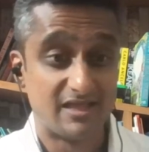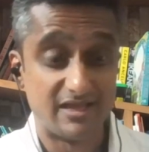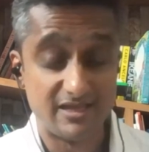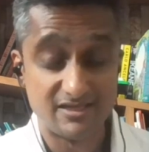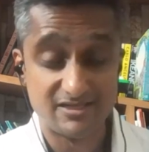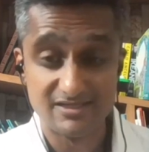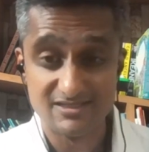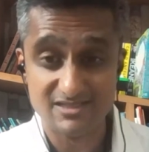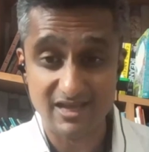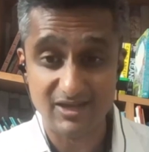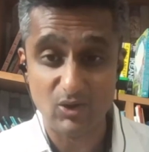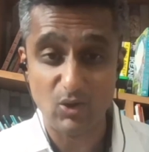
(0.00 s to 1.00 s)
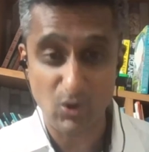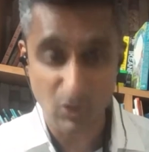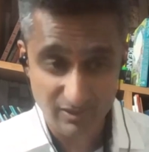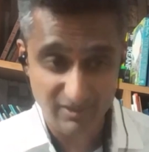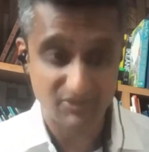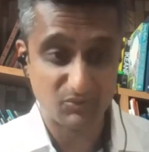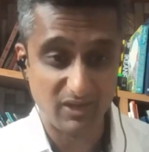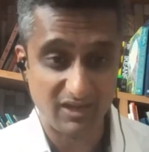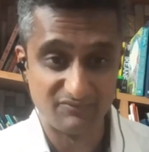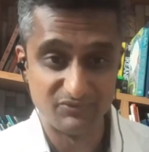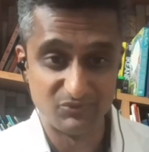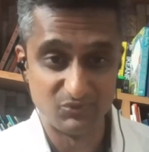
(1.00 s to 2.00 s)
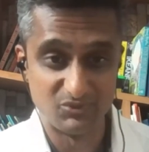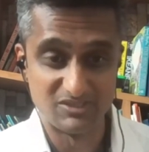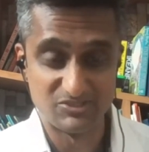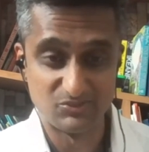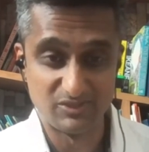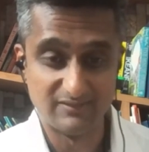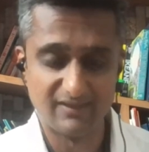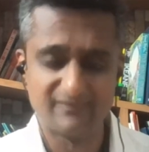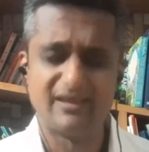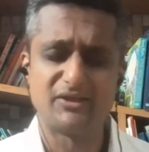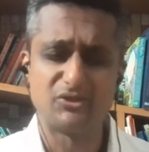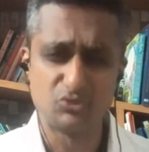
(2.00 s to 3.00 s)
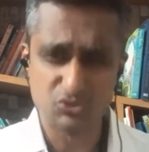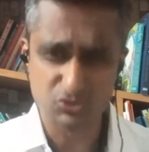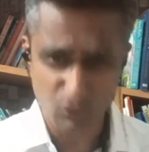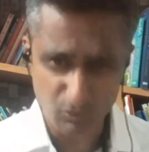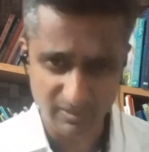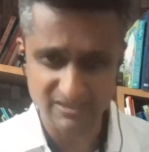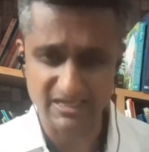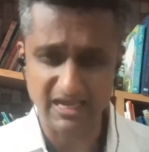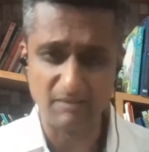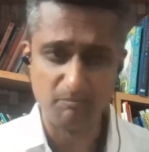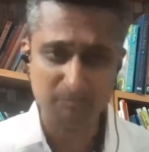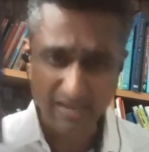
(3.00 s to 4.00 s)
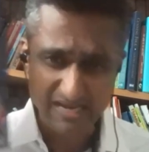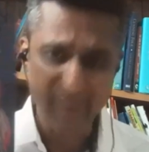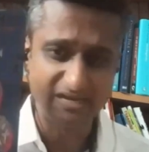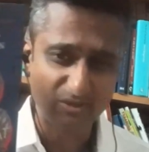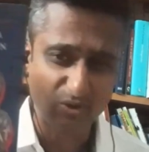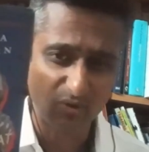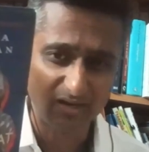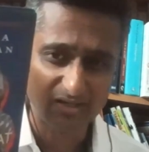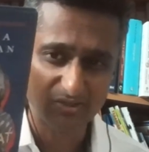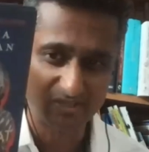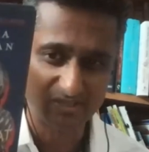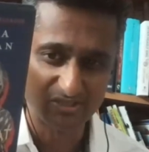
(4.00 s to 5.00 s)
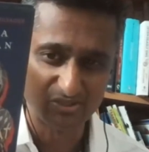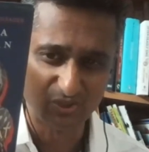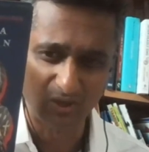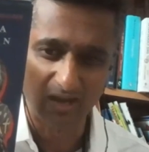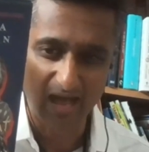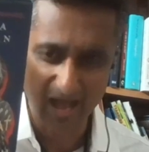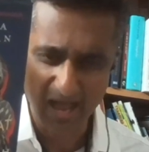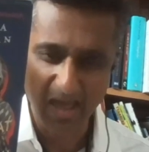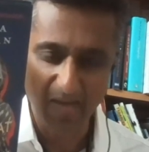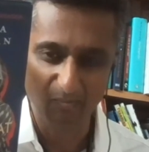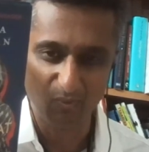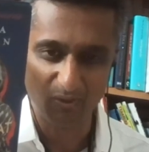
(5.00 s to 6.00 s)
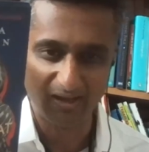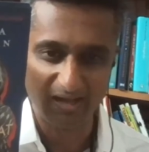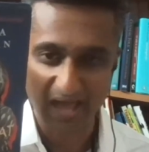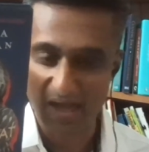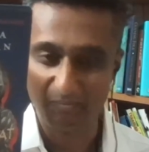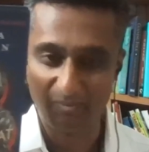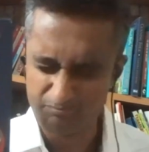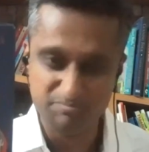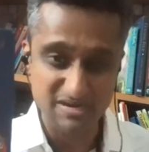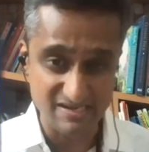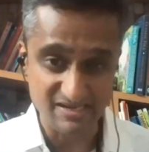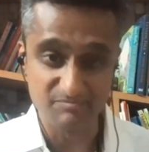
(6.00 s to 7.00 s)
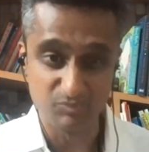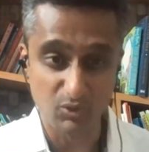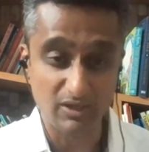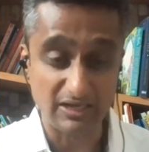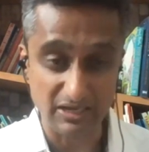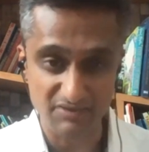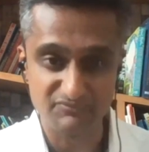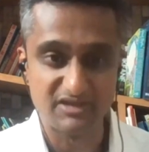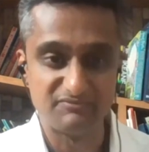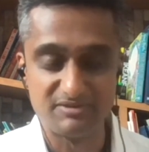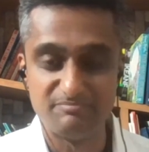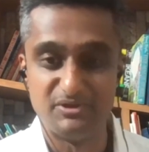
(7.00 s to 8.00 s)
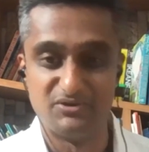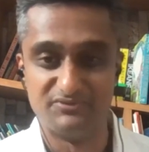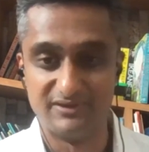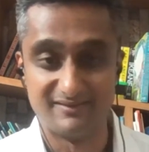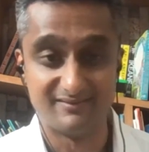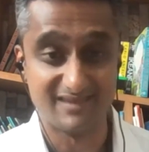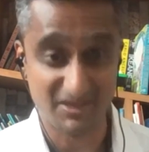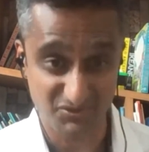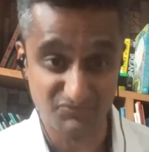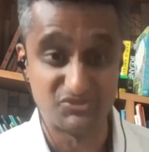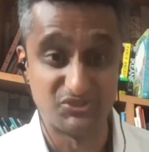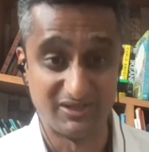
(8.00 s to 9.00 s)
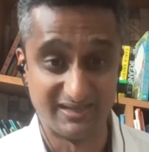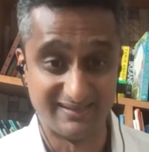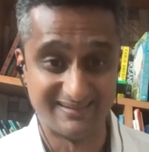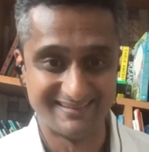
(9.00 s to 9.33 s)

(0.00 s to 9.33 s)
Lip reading: It is an honor to have you, Sunitha. Thank you so much, and many, many congratulations on I Am What I Am. Brilliant book. Loved every bit of it. Thank you for joining.